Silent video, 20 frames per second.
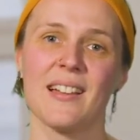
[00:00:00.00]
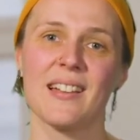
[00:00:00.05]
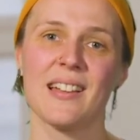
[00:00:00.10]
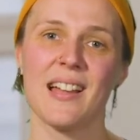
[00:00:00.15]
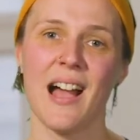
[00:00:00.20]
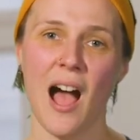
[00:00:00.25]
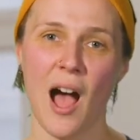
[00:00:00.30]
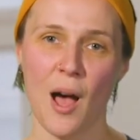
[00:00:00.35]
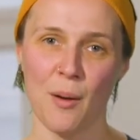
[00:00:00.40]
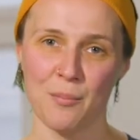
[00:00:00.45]

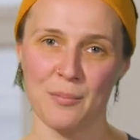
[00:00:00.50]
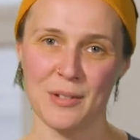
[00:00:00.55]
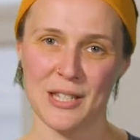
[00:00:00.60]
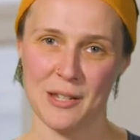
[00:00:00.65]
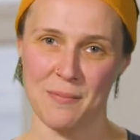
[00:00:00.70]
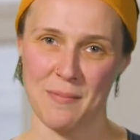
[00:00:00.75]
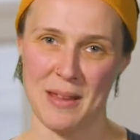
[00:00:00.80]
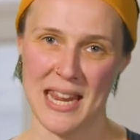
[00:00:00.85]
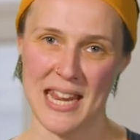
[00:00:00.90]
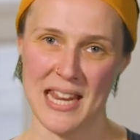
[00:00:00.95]
"Come
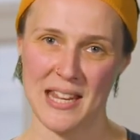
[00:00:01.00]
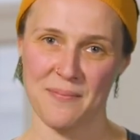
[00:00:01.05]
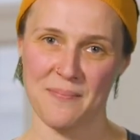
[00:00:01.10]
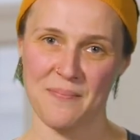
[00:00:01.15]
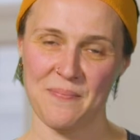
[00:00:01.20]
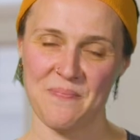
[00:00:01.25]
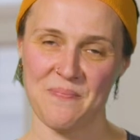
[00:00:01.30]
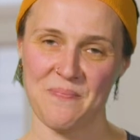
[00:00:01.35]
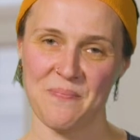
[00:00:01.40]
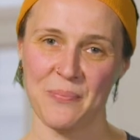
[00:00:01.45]
to me,
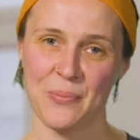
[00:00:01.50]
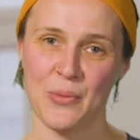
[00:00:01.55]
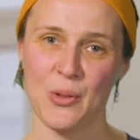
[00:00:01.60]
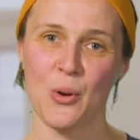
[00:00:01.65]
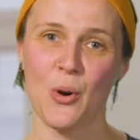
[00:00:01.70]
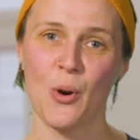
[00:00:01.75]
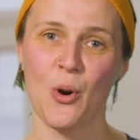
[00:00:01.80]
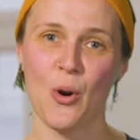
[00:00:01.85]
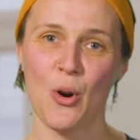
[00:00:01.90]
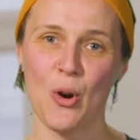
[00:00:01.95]

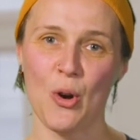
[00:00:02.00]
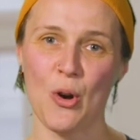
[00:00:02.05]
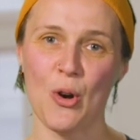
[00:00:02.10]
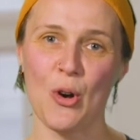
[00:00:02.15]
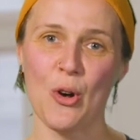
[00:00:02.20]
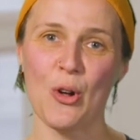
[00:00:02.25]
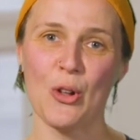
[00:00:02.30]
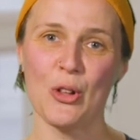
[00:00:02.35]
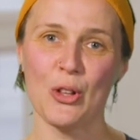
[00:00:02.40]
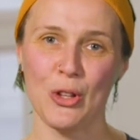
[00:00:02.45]

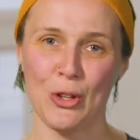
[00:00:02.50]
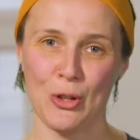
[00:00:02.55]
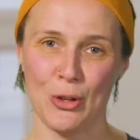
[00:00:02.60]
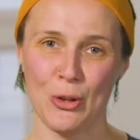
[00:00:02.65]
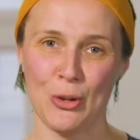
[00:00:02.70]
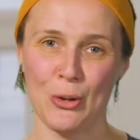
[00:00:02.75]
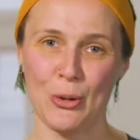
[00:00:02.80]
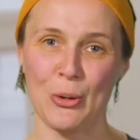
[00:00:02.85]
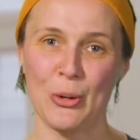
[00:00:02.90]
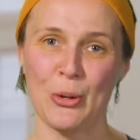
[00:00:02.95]
all
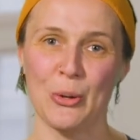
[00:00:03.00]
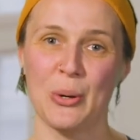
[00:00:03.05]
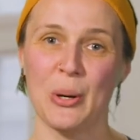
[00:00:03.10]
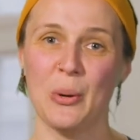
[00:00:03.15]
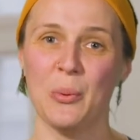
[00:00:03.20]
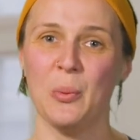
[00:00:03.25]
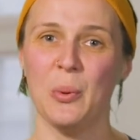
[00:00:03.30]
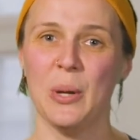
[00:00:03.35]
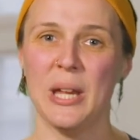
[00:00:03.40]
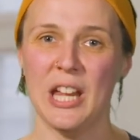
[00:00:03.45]
you who
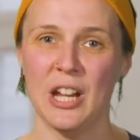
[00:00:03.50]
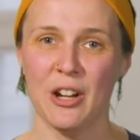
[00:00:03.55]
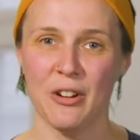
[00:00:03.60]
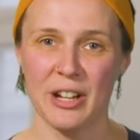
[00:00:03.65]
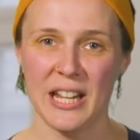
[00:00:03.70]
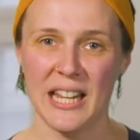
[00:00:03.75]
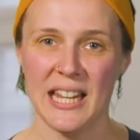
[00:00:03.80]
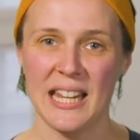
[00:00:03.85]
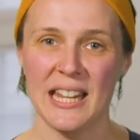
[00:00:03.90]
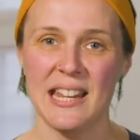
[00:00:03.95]
are
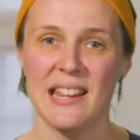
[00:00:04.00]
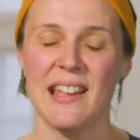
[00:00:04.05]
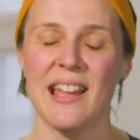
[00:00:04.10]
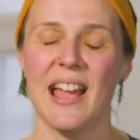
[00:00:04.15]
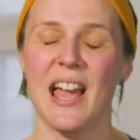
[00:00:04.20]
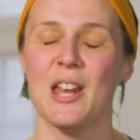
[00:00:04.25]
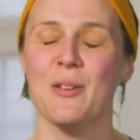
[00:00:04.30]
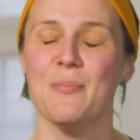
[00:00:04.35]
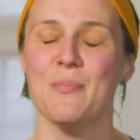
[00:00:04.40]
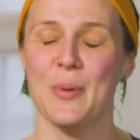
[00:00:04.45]
weary
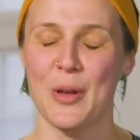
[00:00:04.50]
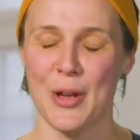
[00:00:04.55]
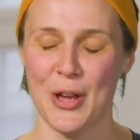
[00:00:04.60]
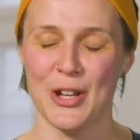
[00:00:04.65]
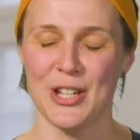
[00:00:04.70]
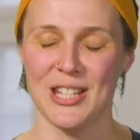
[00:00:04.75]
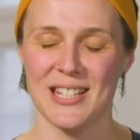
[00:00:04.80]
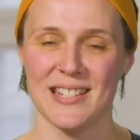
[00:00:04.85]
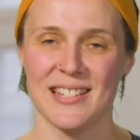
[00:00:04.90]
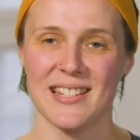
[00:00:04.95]
and
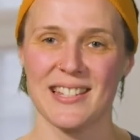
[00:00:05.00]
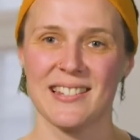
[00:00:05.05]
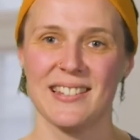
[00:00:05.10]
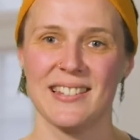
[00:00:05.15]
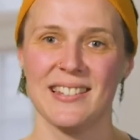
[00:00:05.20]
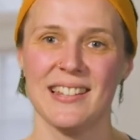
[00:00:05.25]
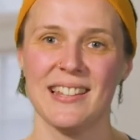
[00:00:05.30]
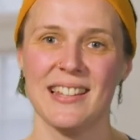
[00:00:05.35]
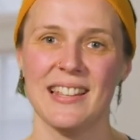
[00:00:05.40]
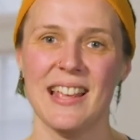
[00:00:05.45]
burdened,
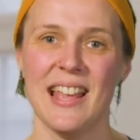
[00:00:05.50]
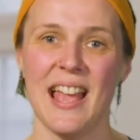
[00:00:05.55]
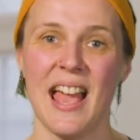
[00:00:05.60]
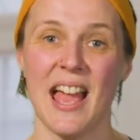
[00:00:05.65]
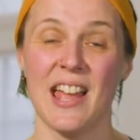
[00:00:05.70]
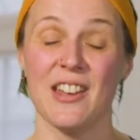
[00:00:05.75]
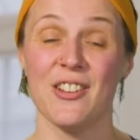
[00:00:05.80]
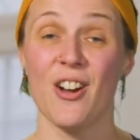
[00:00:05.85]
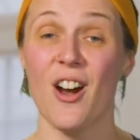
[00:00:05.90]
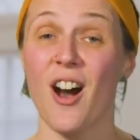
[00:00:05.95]

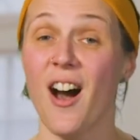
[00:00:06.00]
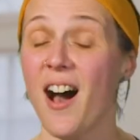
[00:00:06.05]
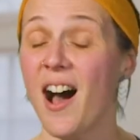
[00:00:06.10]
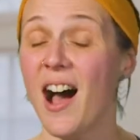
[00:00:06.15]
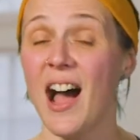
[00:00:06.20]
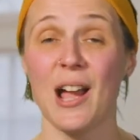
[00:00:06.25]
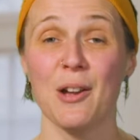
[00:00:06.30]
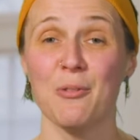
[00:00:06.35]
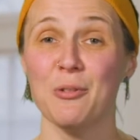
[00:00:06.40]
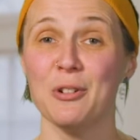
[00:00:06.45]
and
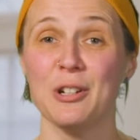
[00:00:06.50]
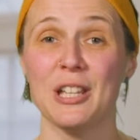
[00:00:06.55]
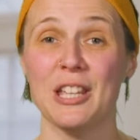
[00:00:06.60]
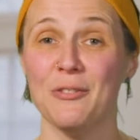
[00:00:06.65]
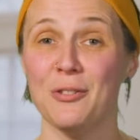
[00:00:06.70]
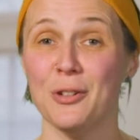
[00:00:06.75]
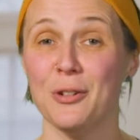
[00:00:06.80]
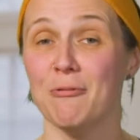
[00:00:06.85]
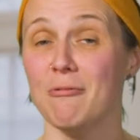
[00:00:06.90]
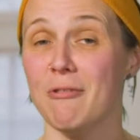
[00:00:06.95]
I will
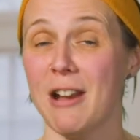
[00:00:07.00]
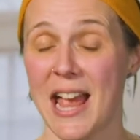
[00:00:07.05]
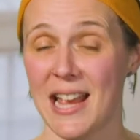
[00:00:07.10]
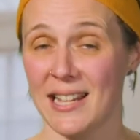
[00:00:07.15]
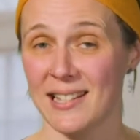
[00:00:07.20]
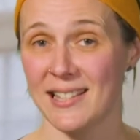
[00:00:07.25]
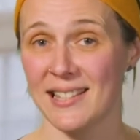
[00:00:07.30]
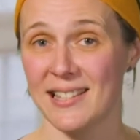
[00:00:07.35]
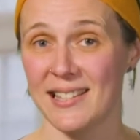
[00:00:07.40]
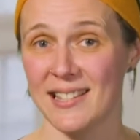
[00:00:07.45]
give you
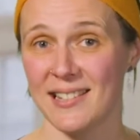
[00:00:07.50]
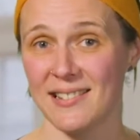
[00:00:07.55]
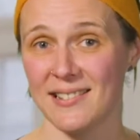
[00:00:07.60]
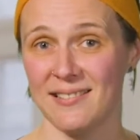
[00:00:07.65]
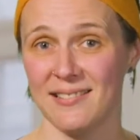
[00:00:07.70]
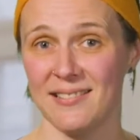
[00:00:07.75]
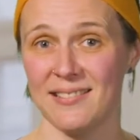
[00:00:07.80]
rest."